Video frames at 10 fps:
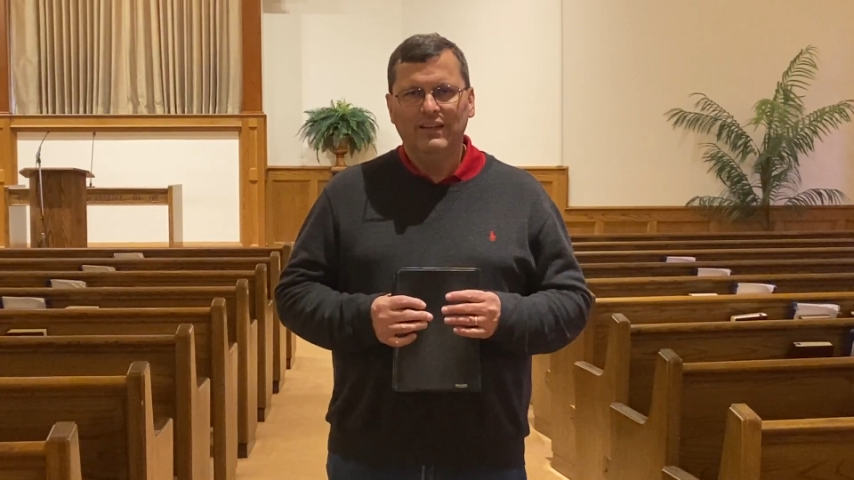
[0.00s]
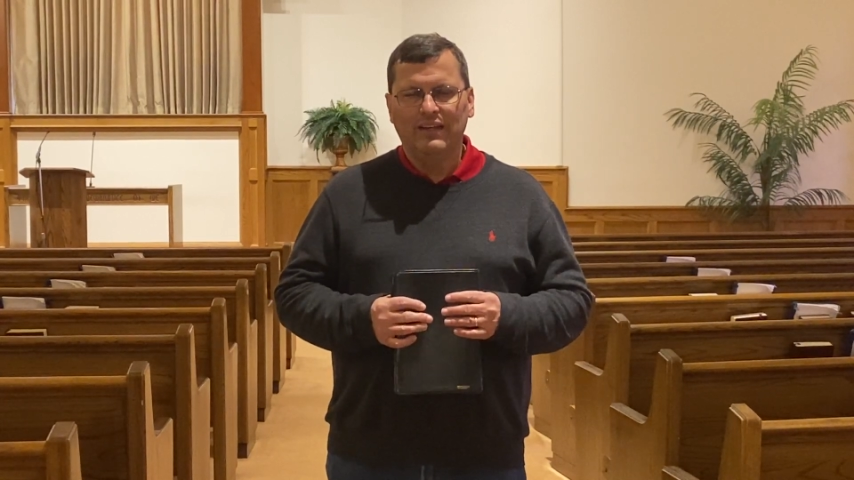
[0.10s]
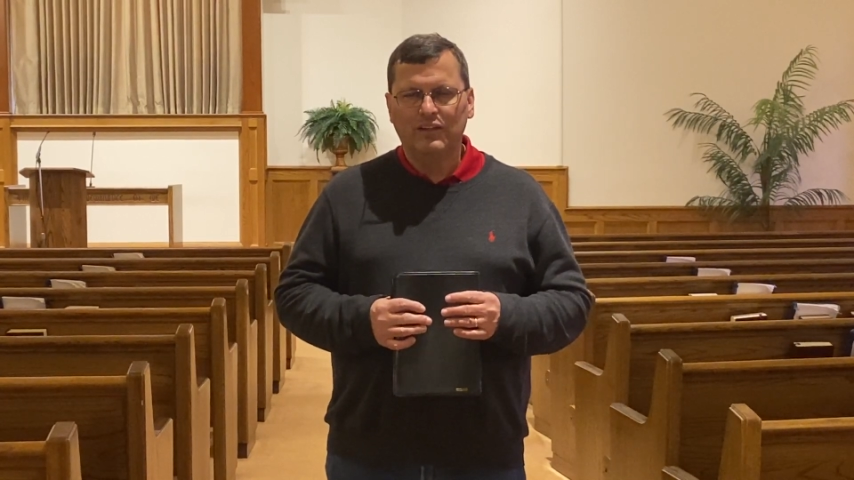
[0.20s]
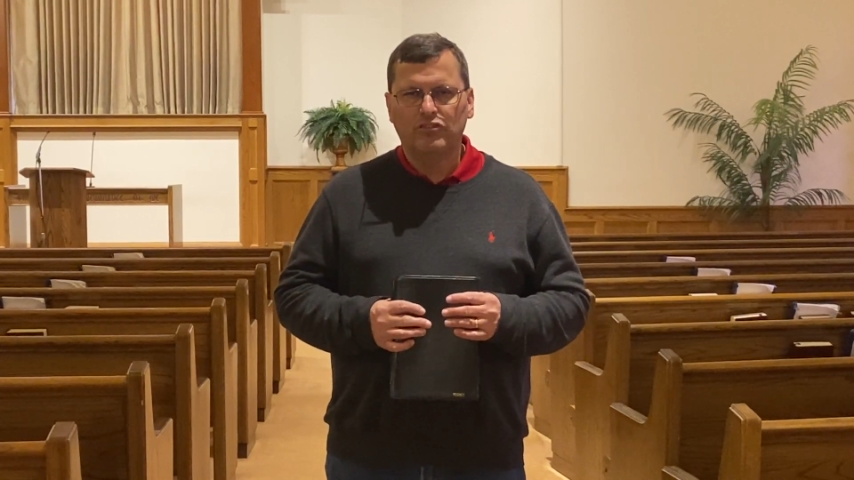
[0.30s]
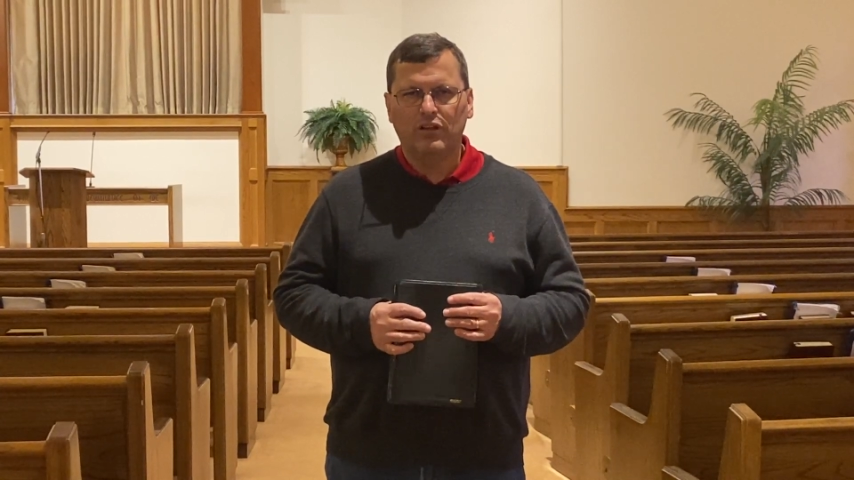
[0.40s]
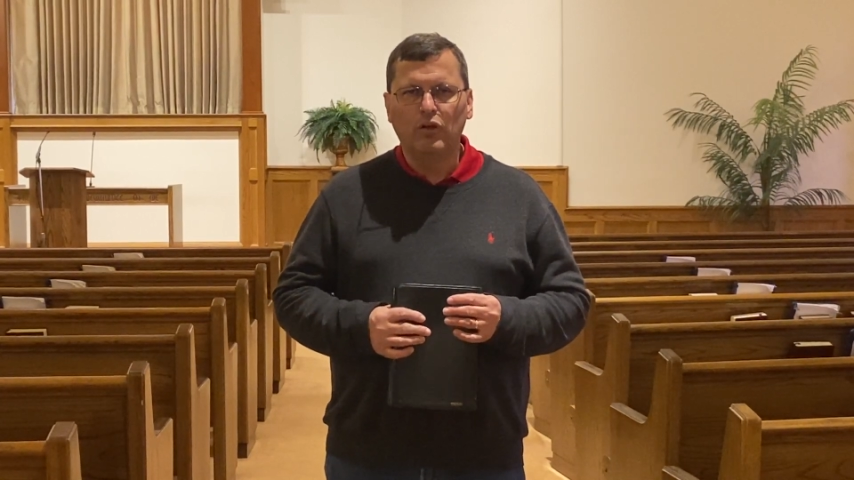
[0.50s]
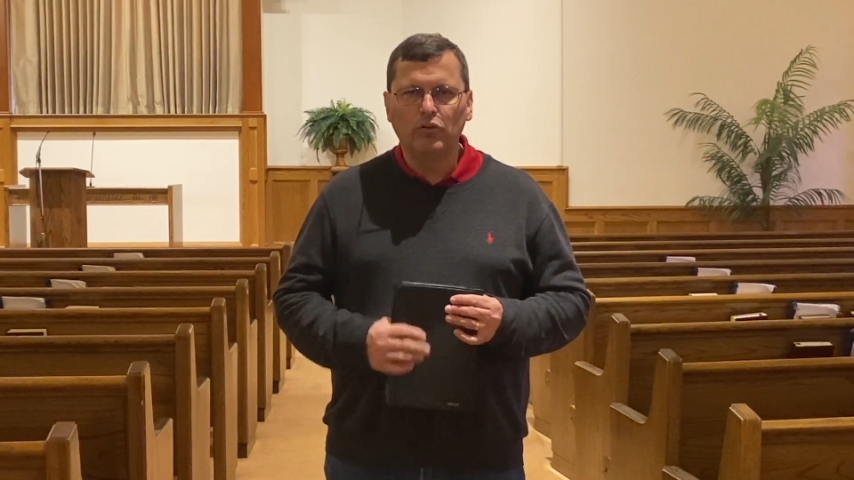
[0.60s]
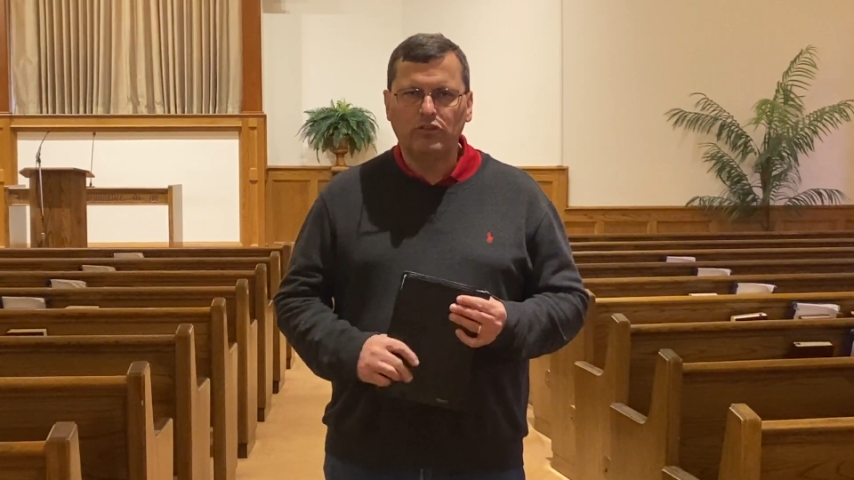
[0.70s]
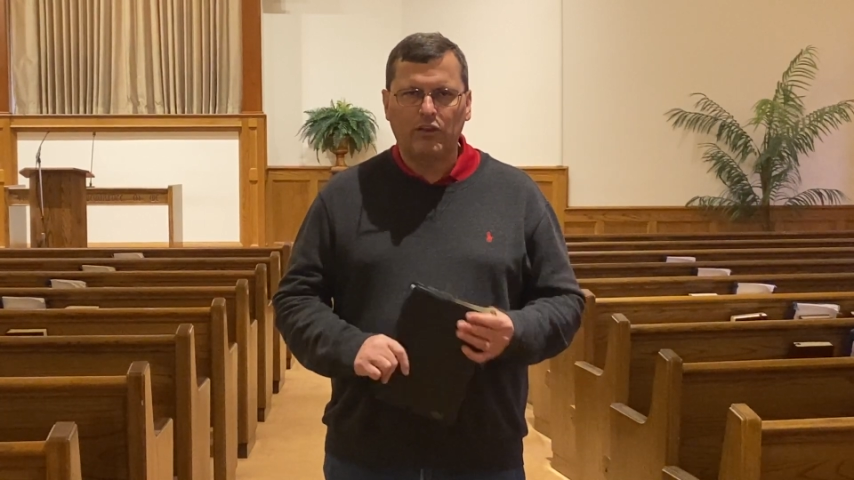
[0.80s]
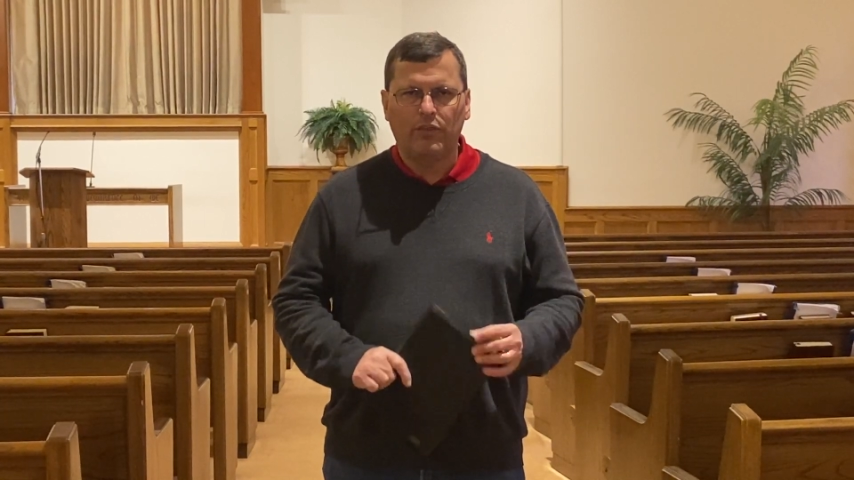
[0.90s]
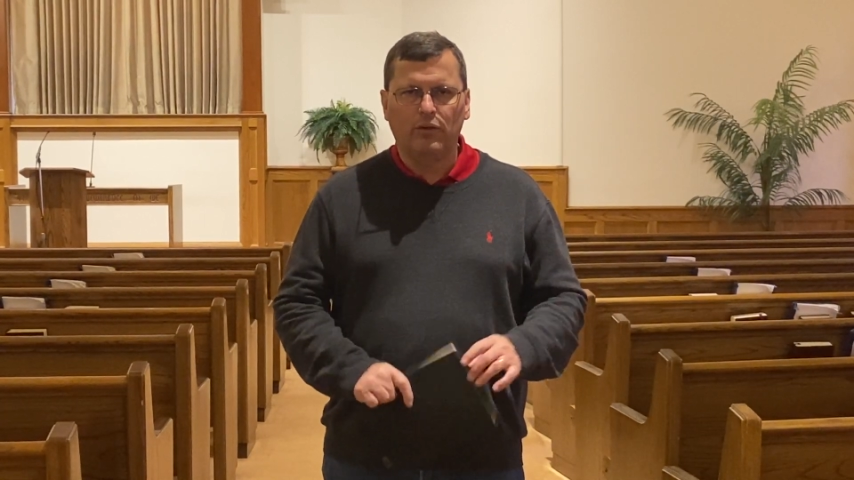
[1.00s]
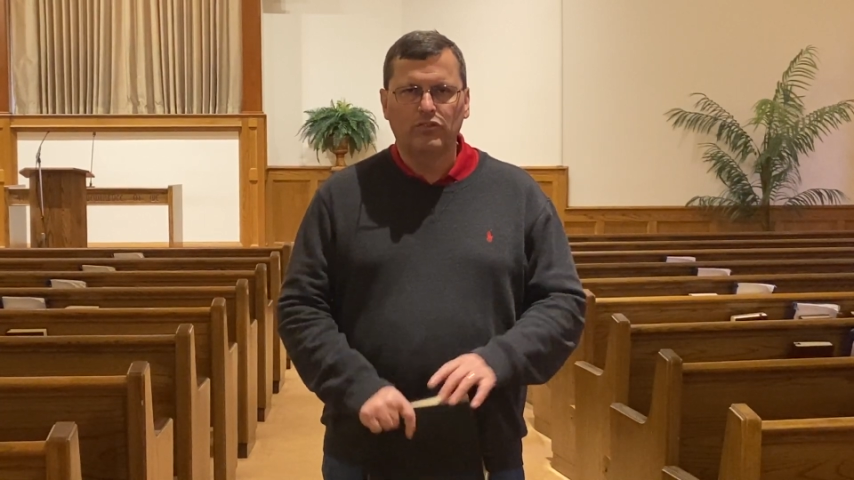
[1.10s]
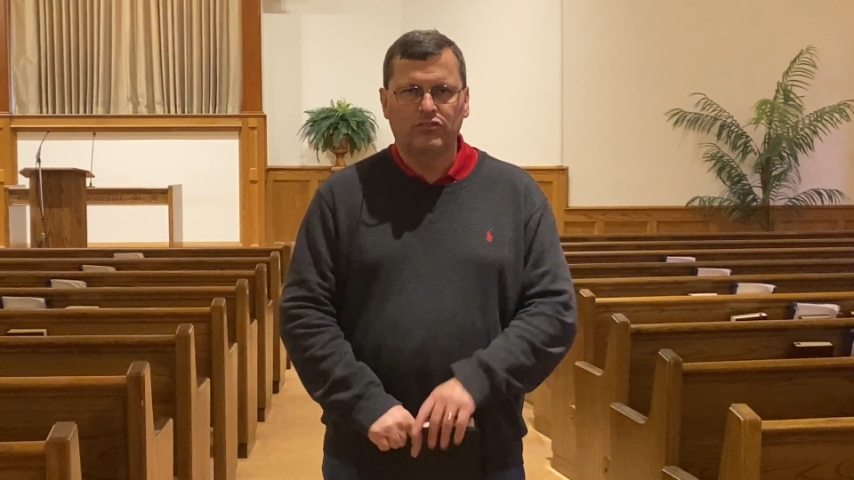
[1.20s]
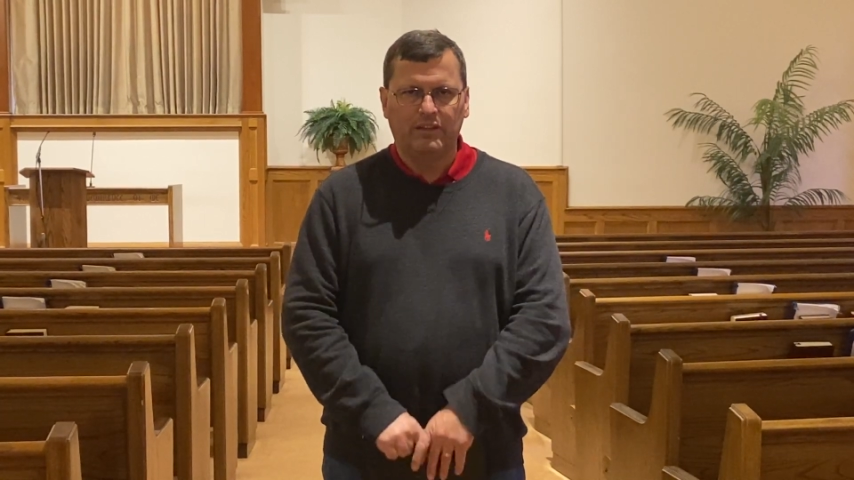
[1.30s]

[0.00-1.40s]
And let's close our thoughts